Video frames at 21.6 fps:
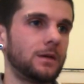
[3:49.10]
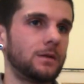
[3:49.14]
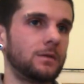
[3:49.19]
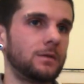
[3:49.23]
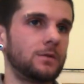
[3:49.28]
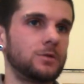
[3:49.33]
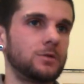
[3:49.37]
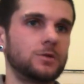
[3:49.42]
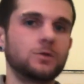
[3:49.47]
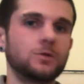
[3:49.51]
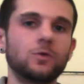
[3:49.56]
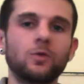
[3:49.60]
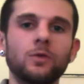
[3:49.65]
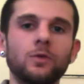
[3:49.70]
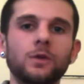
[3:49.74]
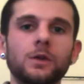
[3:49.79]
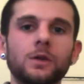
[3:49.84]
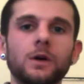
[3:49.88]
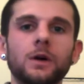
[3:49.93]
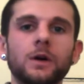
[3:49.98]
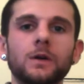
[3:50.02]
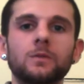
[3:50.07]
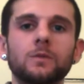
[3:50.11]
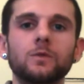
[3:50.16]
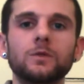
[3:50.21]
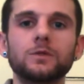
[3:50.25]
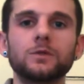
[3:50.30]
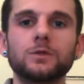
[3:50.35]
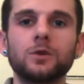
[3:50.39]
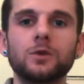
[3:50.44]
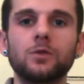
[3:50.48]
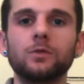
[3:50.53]
storyline was
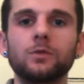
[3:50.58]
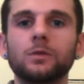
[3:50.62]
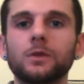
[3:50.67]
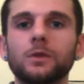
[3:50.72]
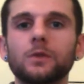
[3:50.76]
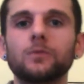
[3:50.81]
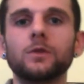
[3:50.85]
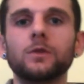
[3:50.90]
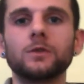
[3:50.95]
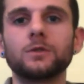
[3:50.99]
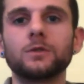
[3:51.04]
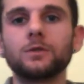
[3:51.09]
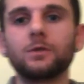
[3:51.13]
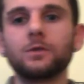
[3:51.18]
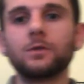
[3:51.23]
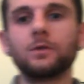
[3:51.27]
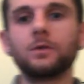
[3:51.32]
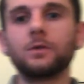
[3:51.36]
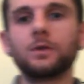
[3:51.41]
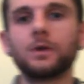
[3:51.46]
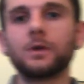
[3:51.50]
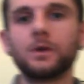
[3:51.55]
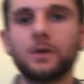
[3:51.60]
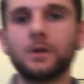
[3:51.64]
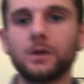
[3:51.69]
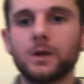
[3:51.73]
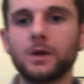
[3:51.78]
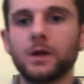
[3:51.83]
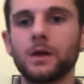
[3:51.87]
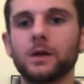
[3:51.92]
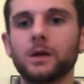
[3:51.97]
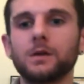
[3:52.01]
totally original,
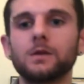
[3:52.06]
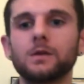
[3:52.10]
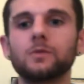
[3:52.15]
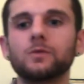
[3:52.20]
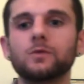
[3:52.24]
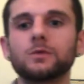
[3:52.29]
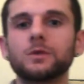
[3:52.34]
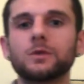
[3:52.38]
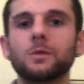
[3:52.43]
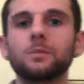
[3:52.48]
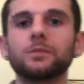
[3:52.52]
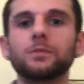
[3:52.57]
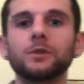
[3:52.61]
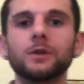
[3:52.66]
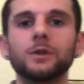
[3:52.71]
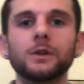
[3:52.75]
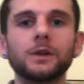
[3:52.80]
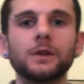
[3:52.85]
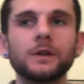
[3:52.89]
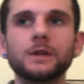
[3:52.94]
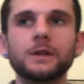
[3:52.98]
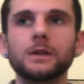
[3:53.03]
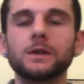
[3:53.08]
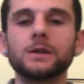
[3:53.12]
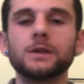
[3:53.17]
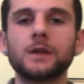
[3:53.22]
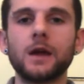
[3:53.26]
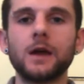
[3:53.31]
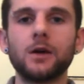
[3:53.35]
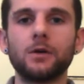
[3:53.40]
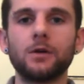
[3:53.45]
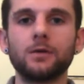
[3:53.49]
and it was completely
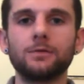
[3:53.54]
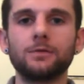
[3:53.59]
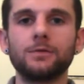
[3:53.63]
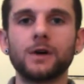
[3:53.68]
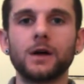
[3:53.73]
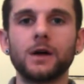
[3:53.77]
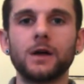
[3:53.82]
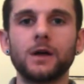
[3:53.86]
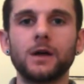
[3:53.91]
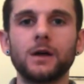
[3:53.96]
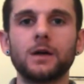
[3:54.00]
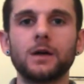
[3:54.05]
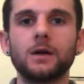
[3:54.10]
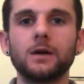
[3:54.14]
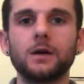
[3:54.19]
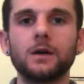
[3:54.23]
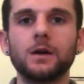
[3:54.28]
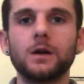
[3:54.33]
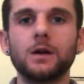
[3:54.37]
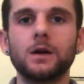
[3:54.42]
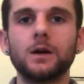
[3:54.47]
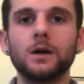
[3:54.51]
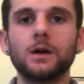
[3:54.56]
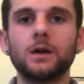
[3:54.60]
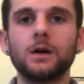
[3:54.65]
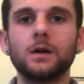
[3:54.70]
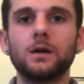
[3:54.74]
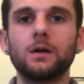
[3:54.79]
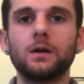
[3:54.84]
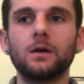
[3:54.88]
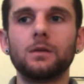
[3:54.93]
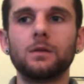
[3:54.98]
terrifying.
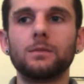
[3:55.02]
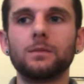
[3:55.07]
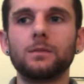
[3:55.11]
I